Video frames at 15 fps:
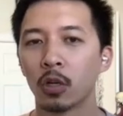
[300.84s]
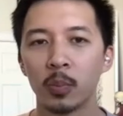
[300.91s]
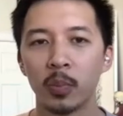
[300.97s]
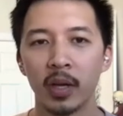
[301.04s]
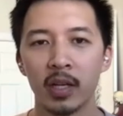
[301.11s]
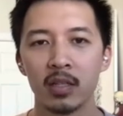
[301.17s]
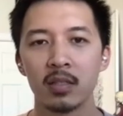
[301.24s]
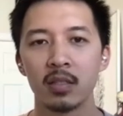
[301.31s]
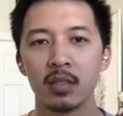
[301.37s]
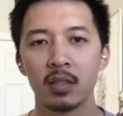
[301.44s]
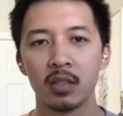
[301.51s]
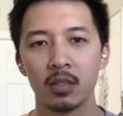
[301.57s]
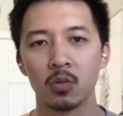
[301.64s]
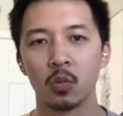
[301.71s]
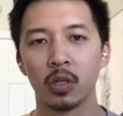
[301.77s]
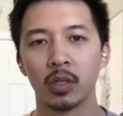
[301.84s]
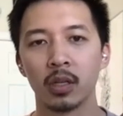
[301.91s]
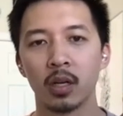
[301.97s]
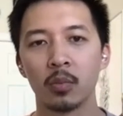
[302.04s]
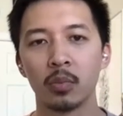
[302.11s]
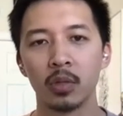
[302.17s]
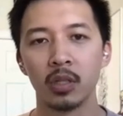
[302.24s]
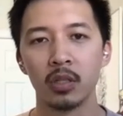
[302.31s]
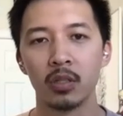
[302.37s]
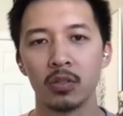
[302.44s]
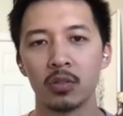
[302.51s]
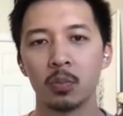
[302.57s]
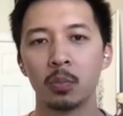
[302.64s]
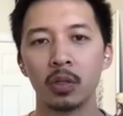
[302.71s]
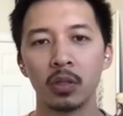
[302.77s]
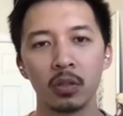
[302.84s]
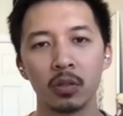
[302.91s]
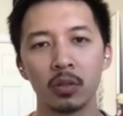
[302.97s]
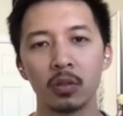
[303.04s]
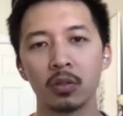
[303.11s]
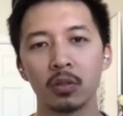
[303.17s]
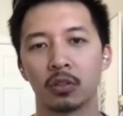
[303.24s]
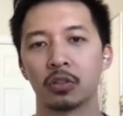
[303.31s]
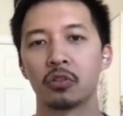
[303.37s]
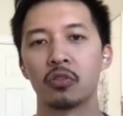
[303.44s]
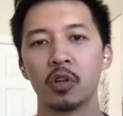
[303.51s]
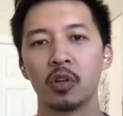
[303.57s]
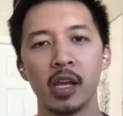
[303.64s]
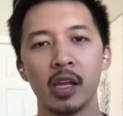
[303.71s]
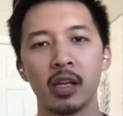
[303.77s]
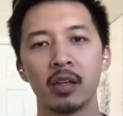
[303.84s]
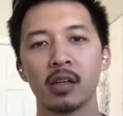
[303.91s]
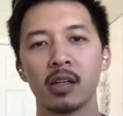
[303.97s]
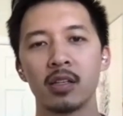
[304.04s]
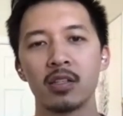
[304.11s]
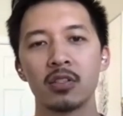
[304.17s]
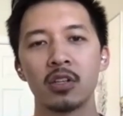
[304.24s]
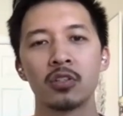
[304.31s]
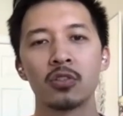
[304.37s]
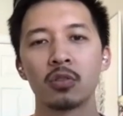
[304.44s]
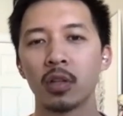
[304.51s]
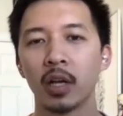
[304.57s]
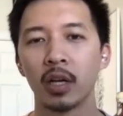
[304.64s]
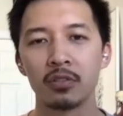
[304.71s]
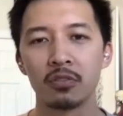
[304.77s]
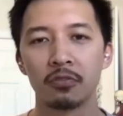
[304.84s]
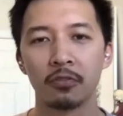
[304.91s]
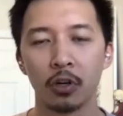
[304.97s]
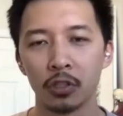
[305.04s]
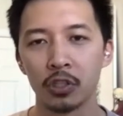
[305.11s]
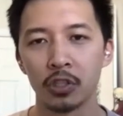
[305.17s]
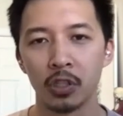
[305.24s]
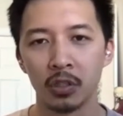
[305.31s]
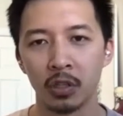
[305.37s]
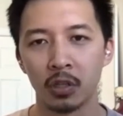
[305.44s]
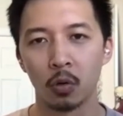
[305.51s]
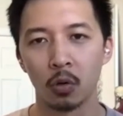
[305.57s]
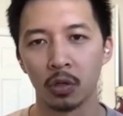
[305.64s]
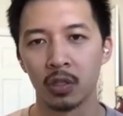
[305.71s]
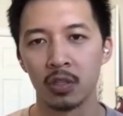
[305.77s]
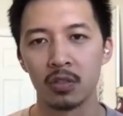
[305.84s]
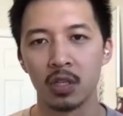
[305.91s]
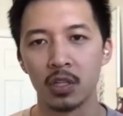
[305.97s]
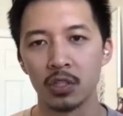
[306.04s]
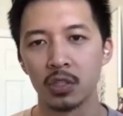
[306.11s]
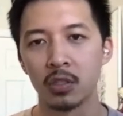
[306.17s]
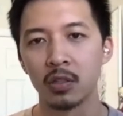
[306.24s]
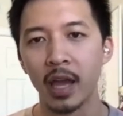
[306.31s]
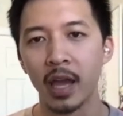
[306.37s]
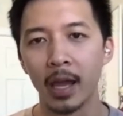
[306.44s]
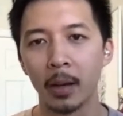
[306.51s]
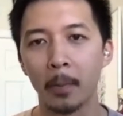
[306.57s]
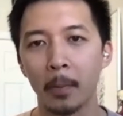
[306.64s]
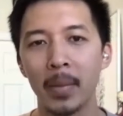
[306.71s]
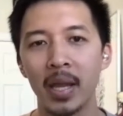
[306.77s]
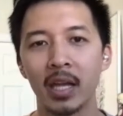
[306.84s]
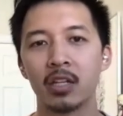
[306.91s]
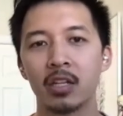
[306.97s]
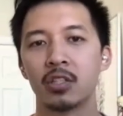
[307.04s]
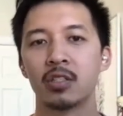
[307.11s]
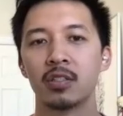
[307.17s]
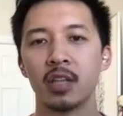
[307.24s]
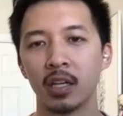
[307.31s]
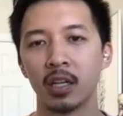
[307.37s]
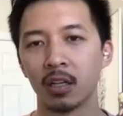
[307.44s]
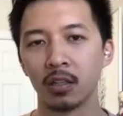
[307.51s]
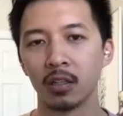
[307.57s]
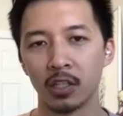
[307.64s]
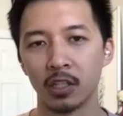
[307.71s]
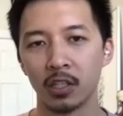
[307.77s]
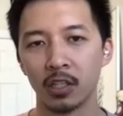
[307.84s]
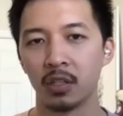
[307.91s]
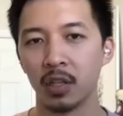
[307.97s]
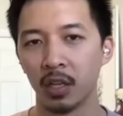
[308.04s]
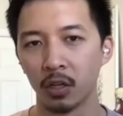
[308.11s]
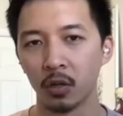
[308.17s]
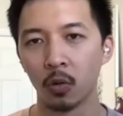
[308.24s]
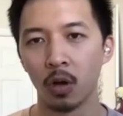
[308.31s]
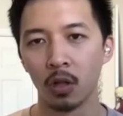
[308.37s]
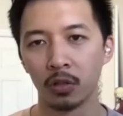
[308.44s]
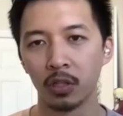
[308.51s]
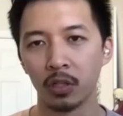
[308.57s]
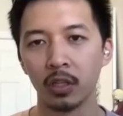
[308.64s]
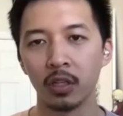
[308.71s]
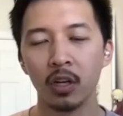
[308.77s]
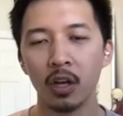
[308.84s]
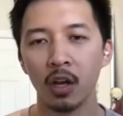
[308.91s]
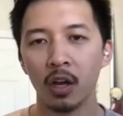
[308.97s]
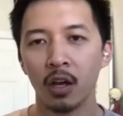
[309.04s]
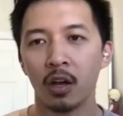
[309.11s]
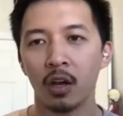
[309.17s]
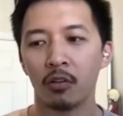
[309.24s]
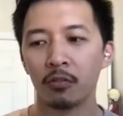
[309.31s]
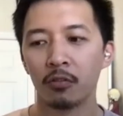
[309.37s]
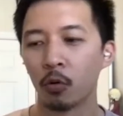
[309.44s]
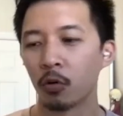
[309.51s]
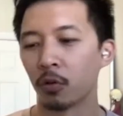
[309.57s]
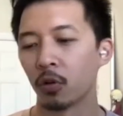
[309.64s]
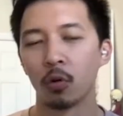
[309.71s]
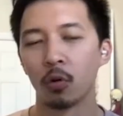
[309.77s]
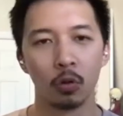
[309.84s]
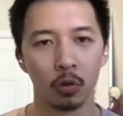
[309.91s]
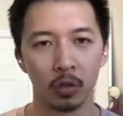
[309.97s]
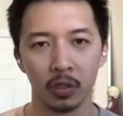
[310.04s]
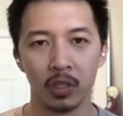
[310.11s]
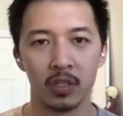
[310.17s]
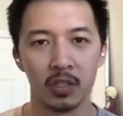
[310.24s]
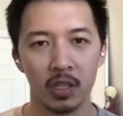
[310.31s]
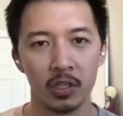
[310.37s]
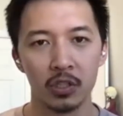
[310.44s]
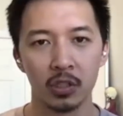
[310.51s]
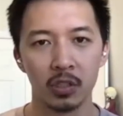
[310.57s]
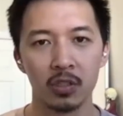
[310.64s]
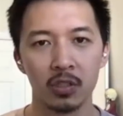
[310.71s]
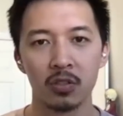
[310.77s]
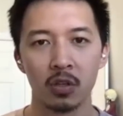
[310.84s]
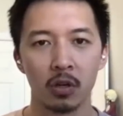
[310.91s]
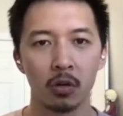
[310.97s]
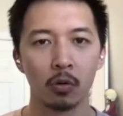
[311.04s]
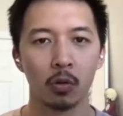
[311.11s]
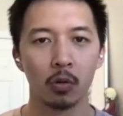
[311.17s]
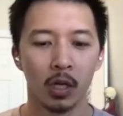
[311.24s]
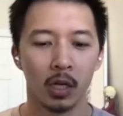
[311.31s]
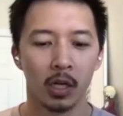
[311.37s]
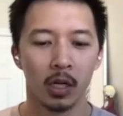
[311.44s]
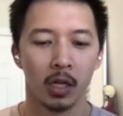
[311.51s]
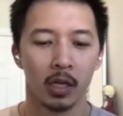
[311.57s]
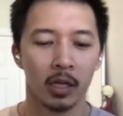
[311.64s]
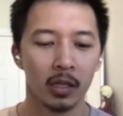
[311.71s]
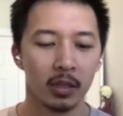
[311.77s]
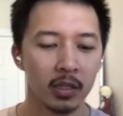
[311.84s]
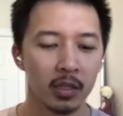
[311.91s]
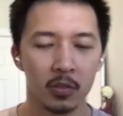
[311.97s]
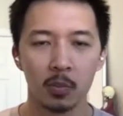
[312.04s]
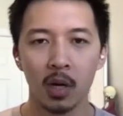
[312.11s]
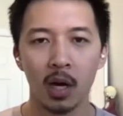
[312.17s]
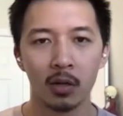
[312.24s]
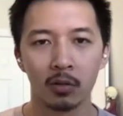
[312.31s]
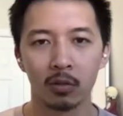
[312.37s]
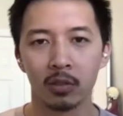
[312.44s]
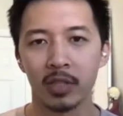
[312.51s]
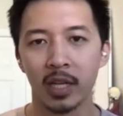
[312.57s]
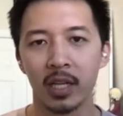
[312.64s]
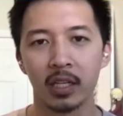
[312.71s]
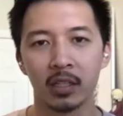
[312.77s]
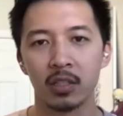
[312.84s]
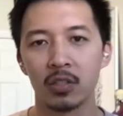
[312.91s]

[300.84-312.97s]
work best is when companies build or create a centralized function in their organization that manages data collection and data quality for the whole organization. So in this model, data